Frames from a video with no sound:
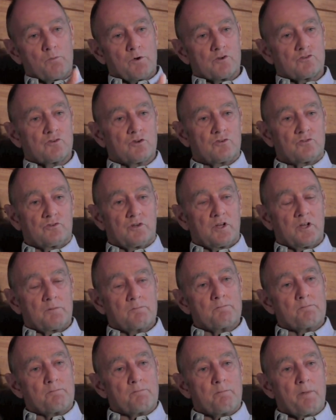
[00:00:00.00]
which is
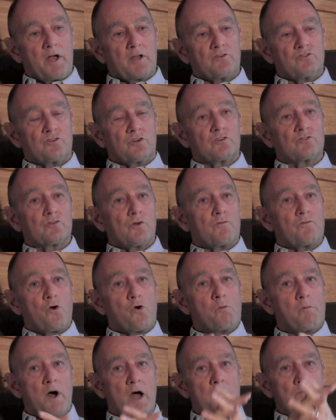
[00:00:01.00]
the basis of
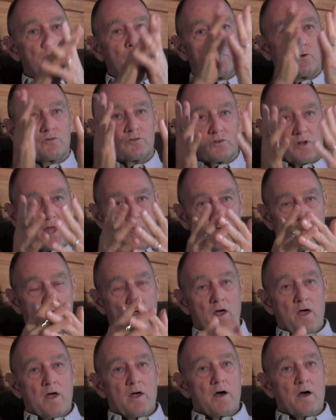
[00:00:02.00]
all my books now,